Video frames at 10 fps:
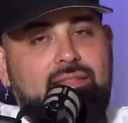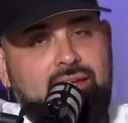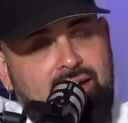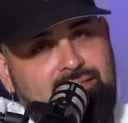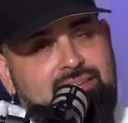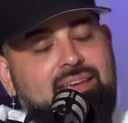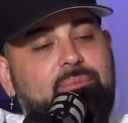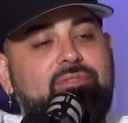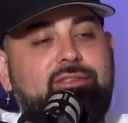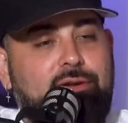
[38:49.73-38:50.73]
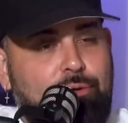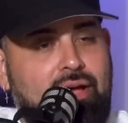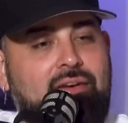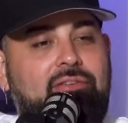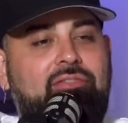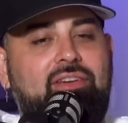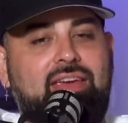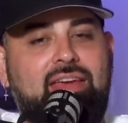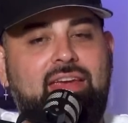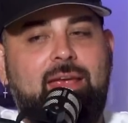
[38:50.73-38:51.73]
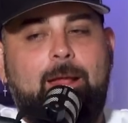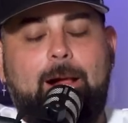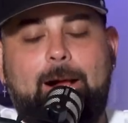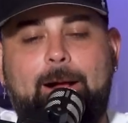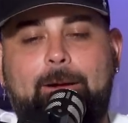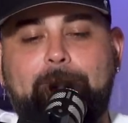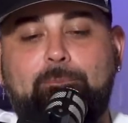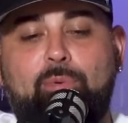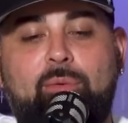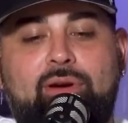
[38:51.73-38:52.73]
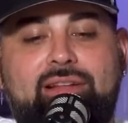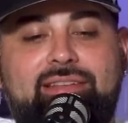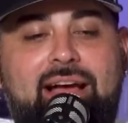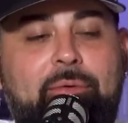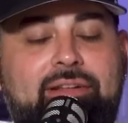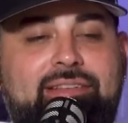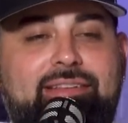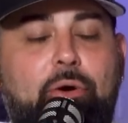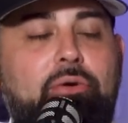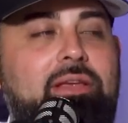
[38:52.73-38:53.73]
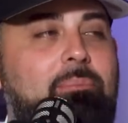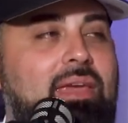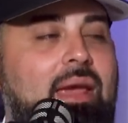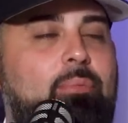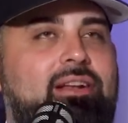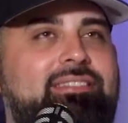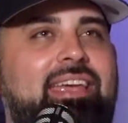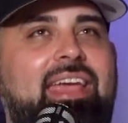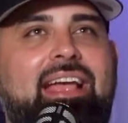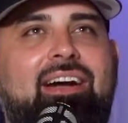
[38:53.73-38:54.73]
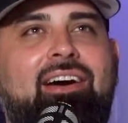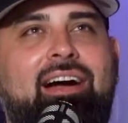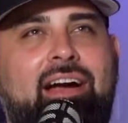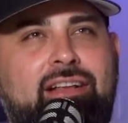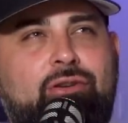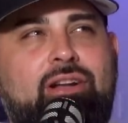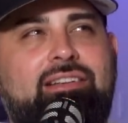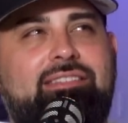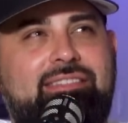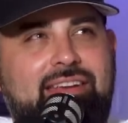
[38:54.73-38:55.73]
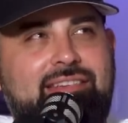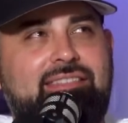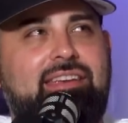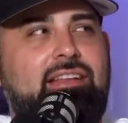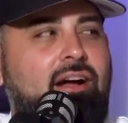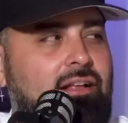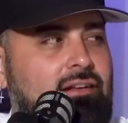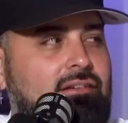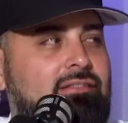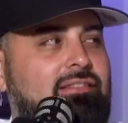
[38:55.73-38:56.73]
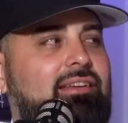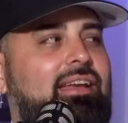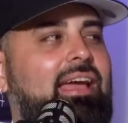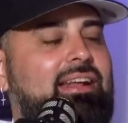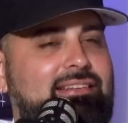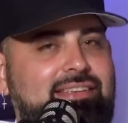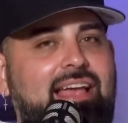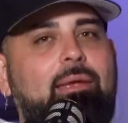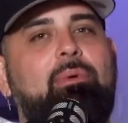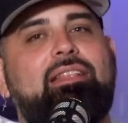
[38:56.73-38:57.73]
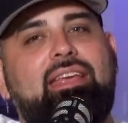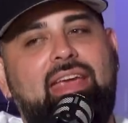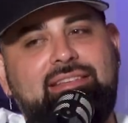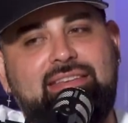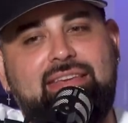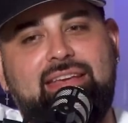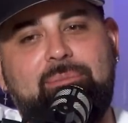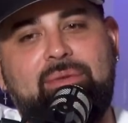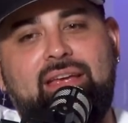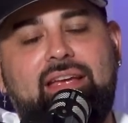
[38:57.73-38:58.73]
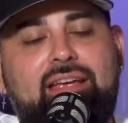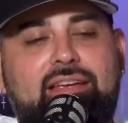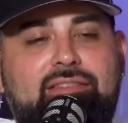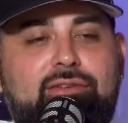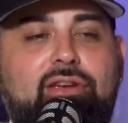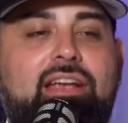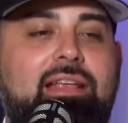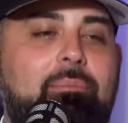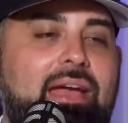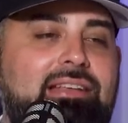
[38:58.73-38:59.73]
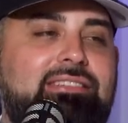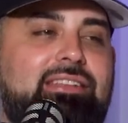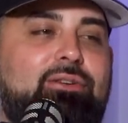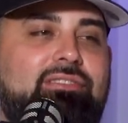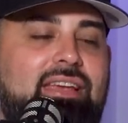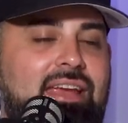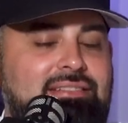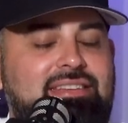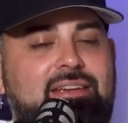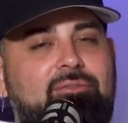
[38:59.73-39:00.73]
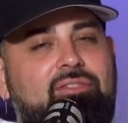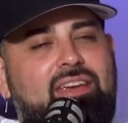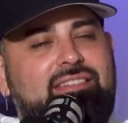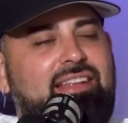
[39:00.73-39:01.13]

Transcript: The ATMs do have a fee. I would only be able to take out $160 at a time at the ATM. So you can imagine those ATM fees.